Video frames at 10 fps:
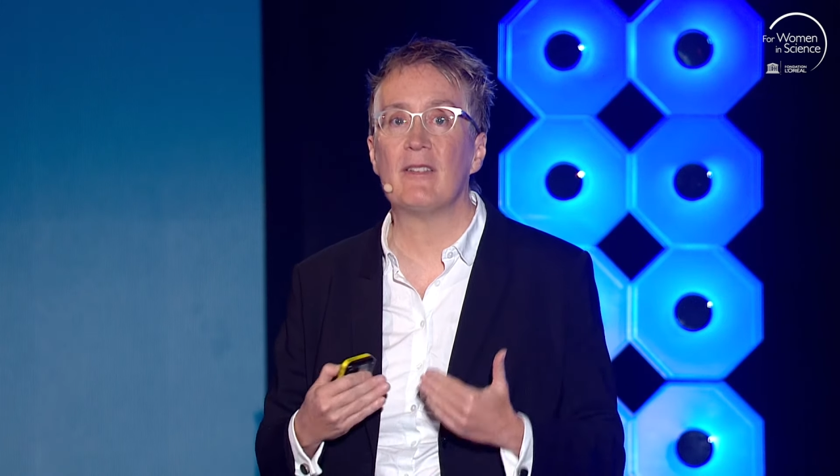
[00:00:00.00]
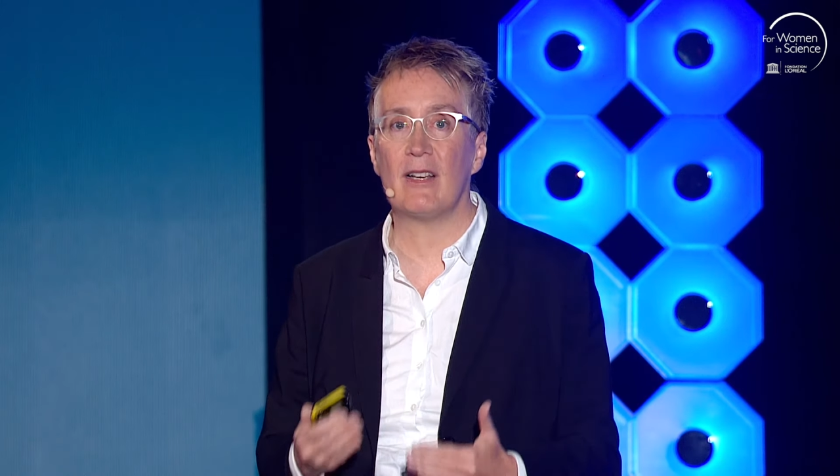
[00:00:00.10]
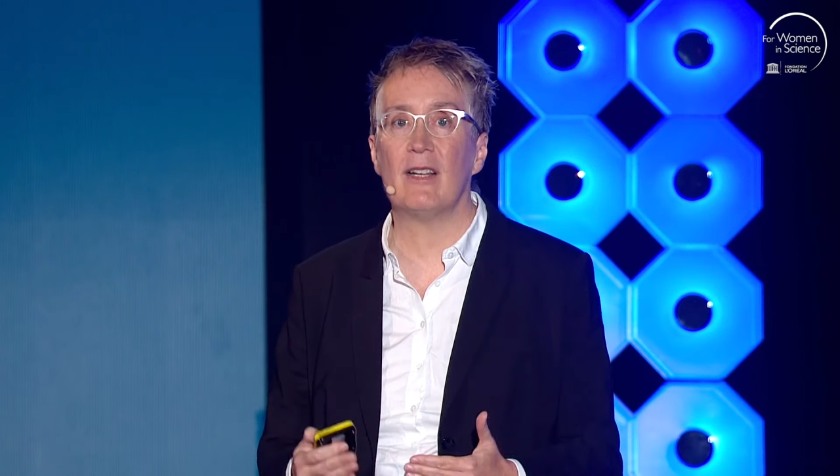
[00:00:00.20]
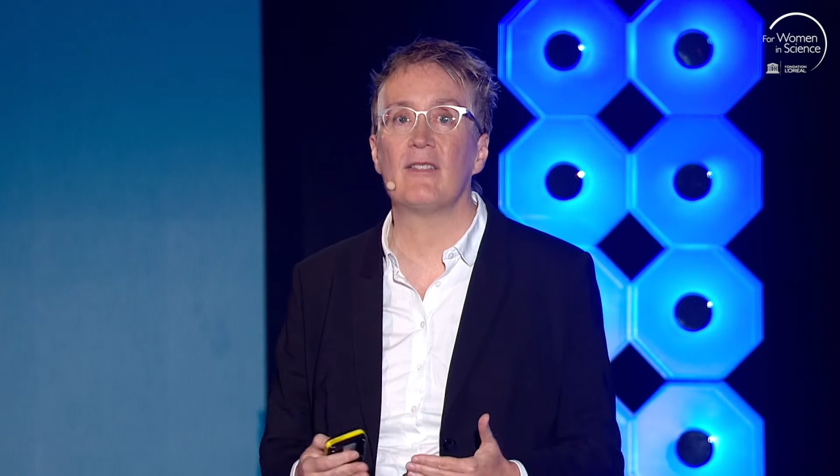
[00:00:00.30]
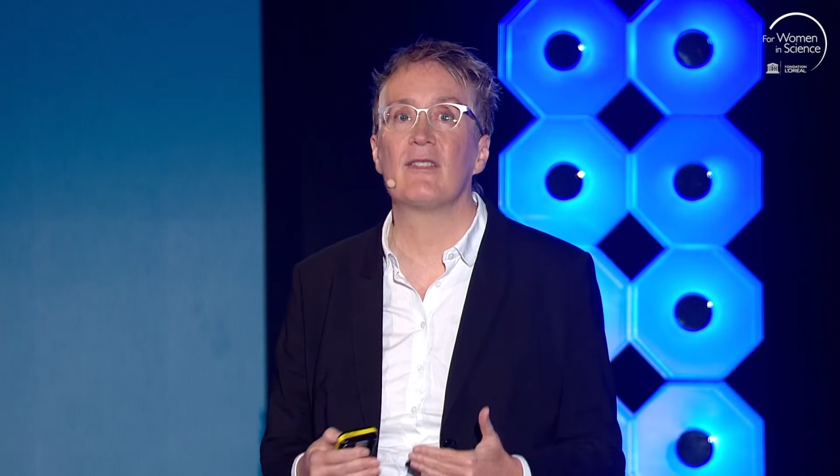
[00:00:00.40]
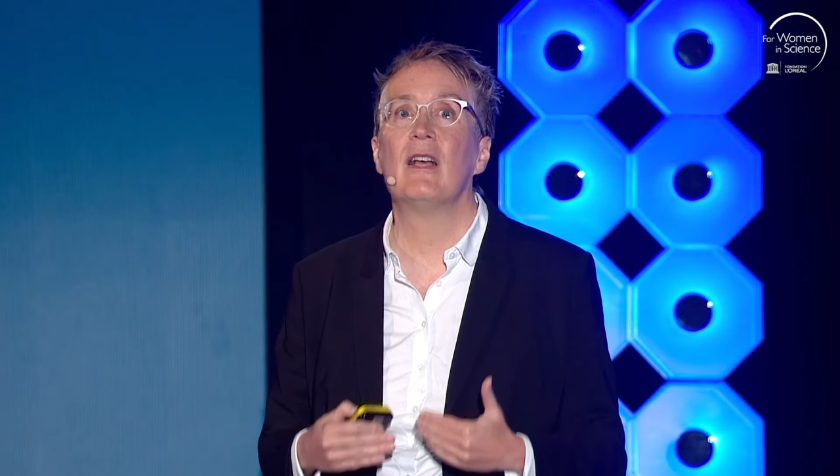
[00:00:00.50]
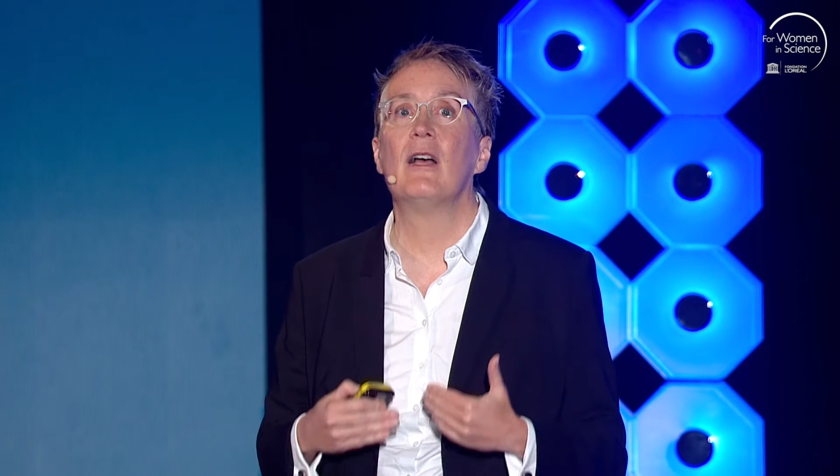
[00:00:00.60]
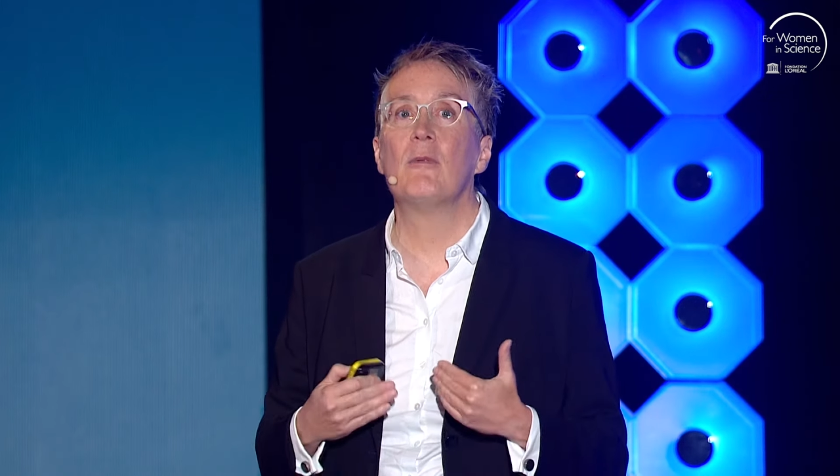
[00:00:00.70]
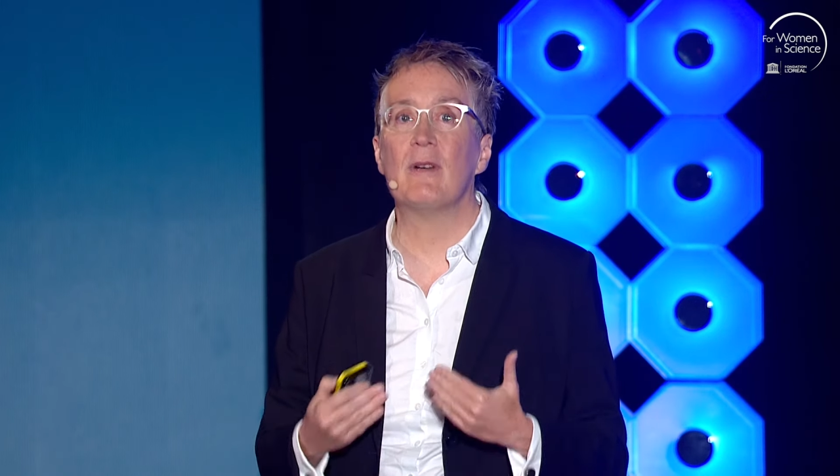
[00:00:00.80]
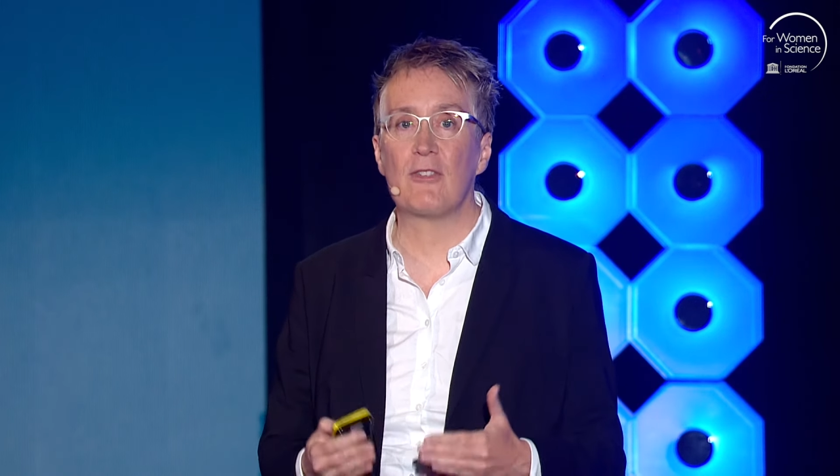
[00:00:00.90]
does
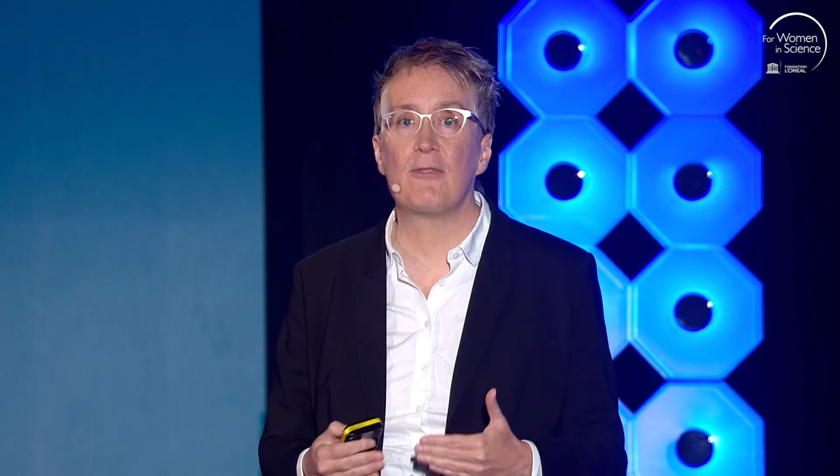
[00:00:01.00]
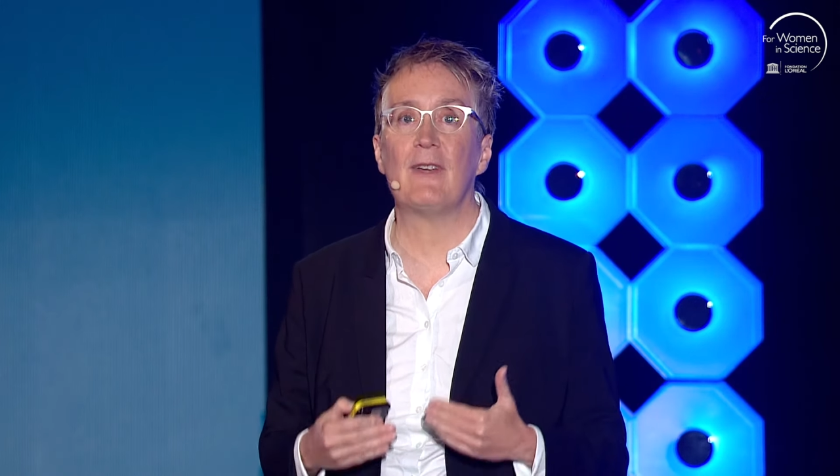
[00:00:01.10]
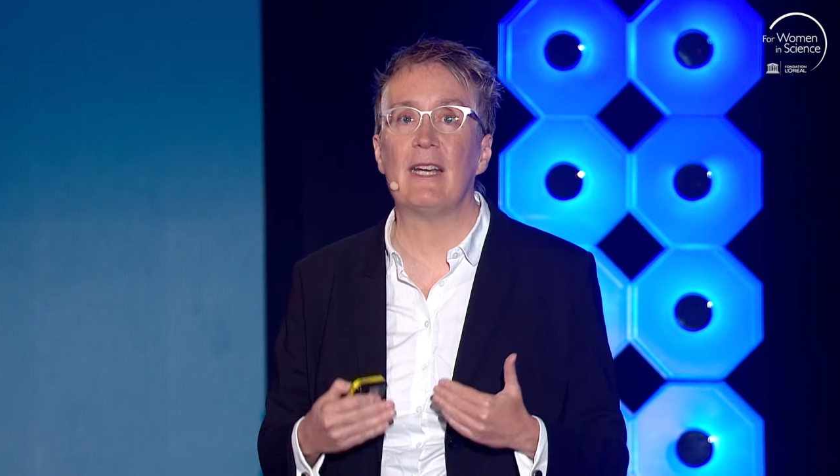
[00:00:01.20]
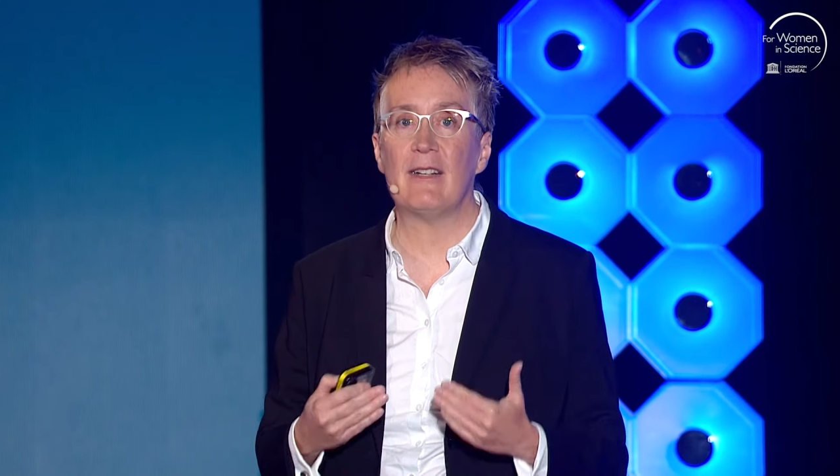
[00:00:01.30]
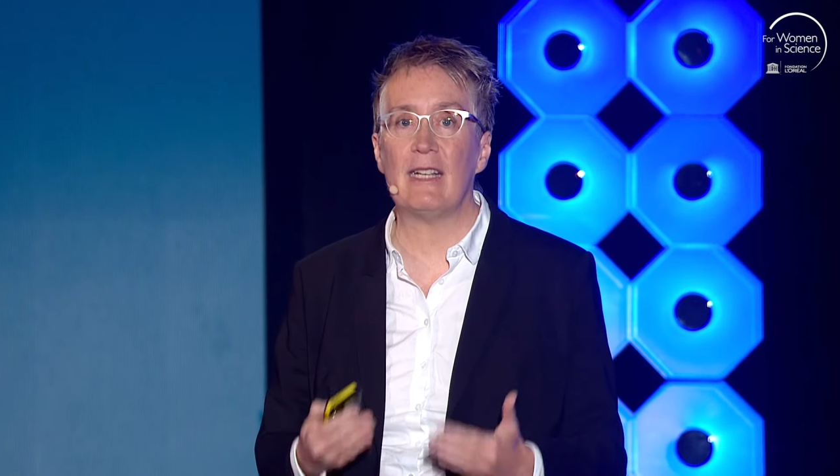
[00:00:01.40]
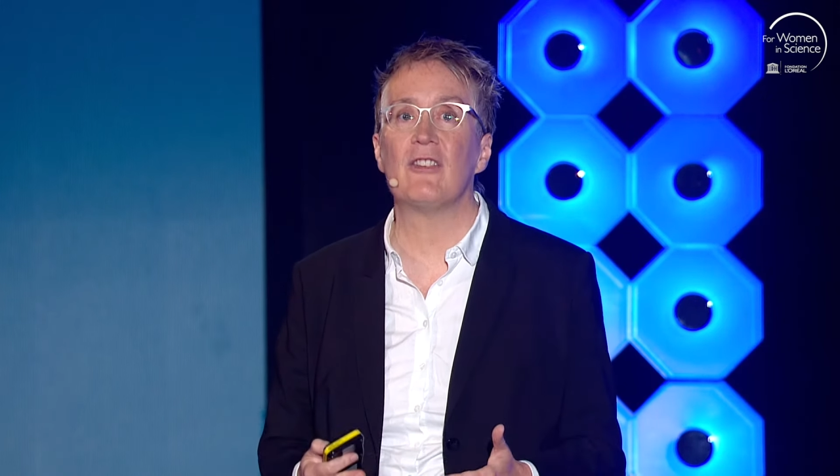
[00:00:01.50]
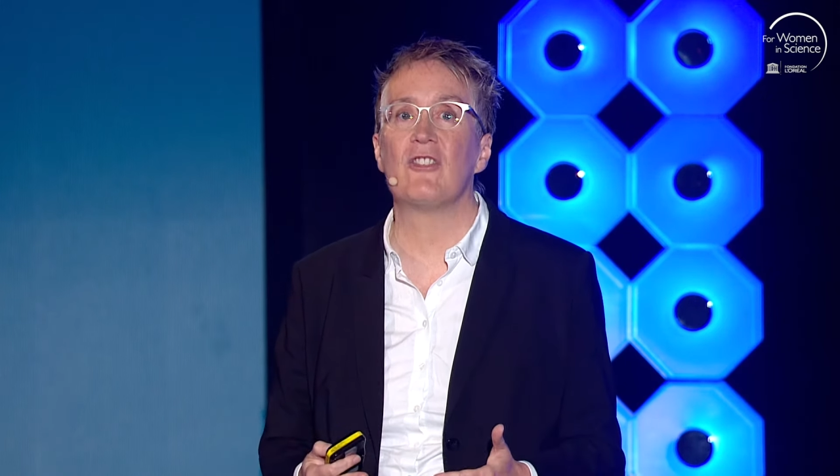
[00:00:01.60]
what's fair and